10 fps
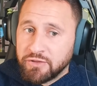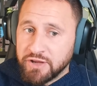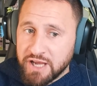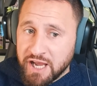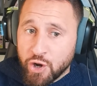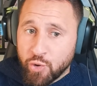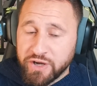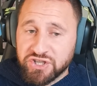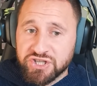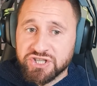the
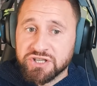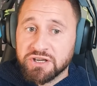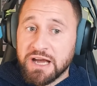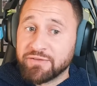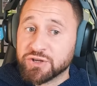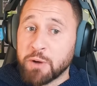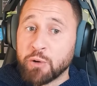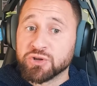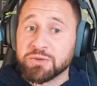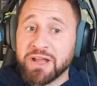inquests, having
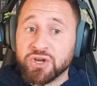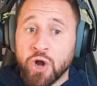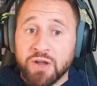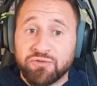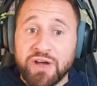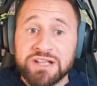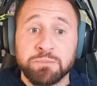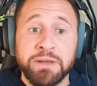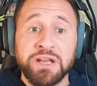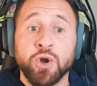spoken to Man United fans
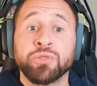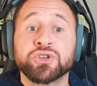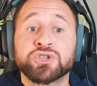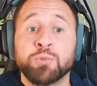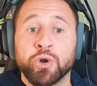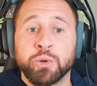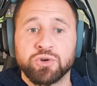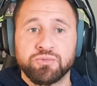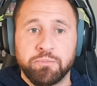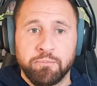and been on this morning
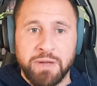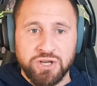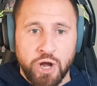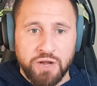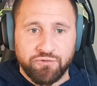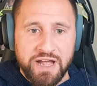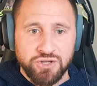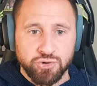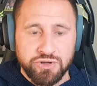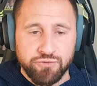with Man United
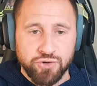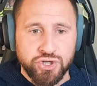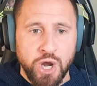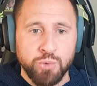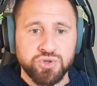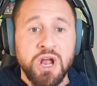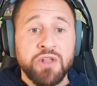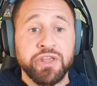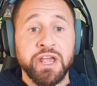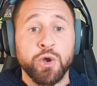fans on different shows,
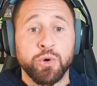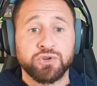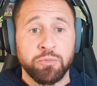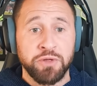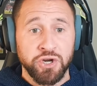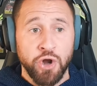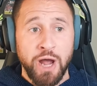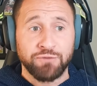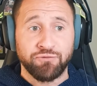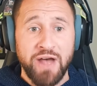the inquest from the
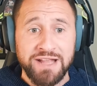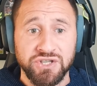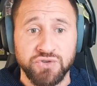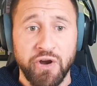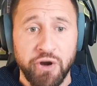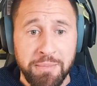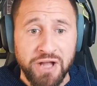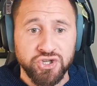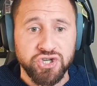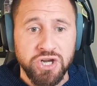United fans is very
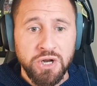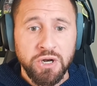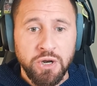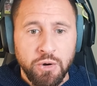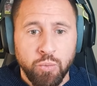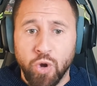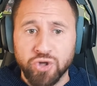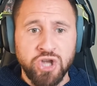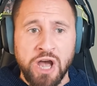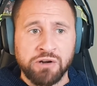much
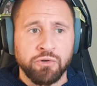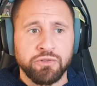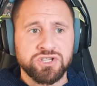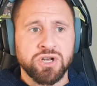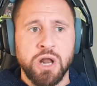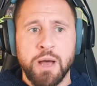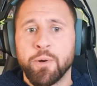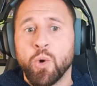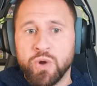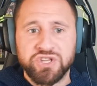what's going on at this club.
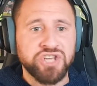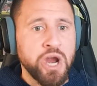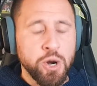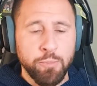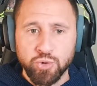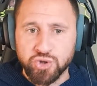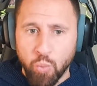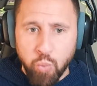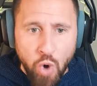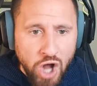We're terrible to
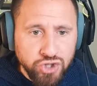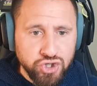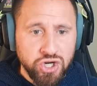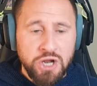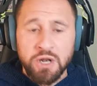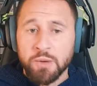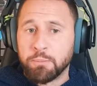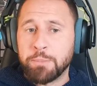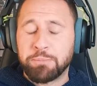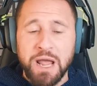watch.
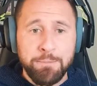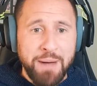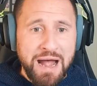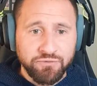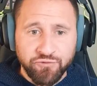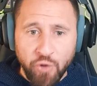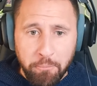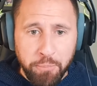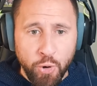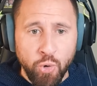We play bad
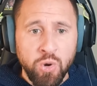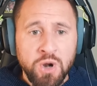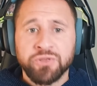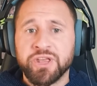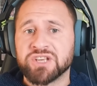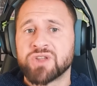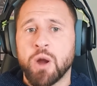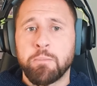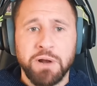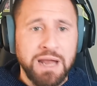football. There's
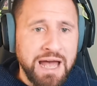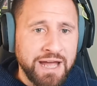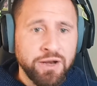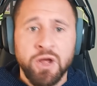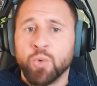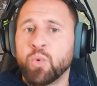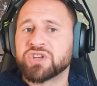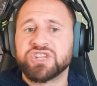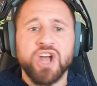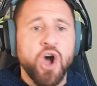no plan.
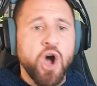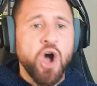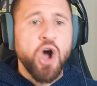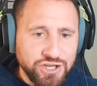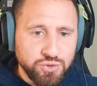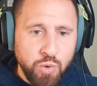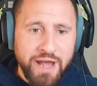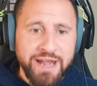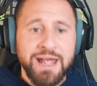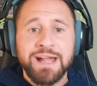Where's the Ajax
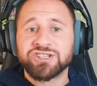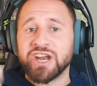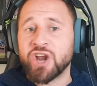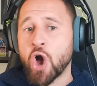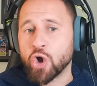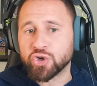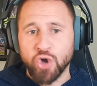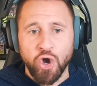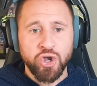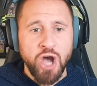way? Ten Hag's
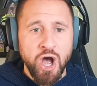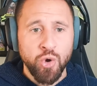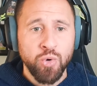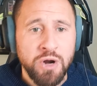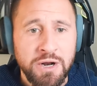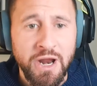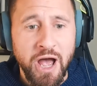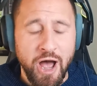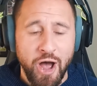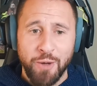got to go.
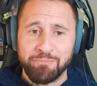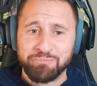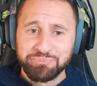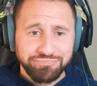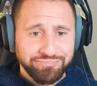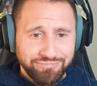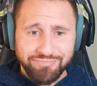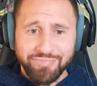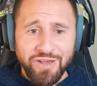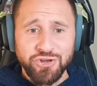Um,
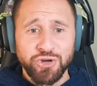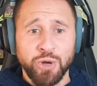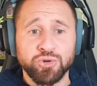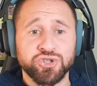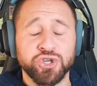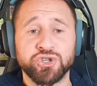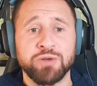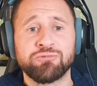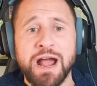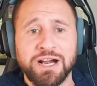you know, so
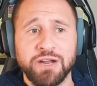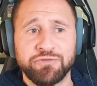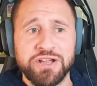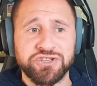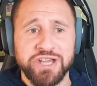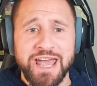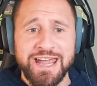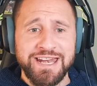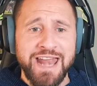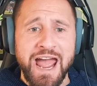Jim Ratcliffe needs to get
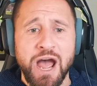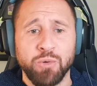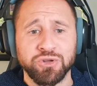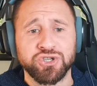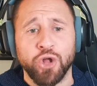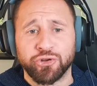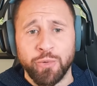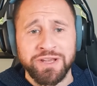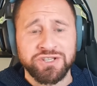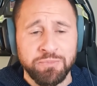in now and start
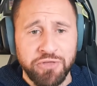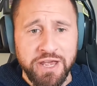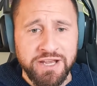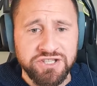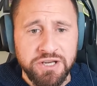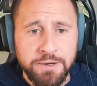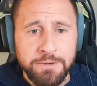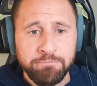doing some things.